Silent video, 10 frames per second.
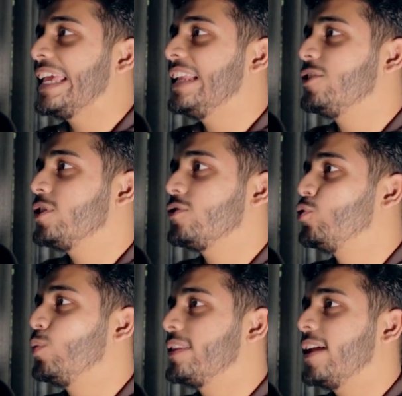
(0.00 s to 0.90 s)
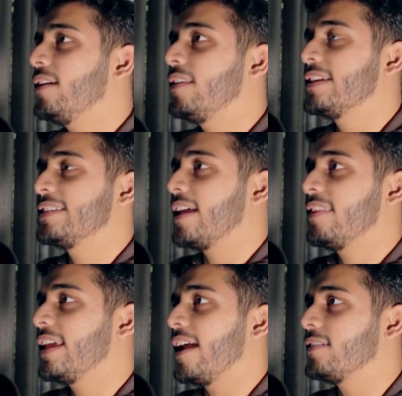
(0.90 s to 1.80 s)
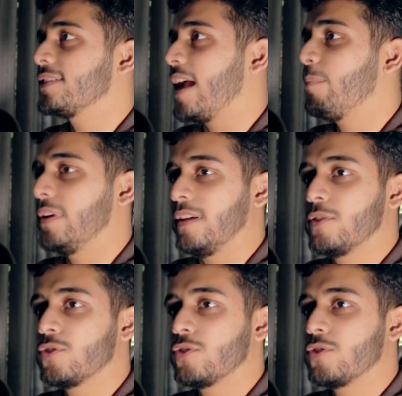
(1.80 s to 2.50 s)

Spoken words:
it's just doing that and there's nothing else happening.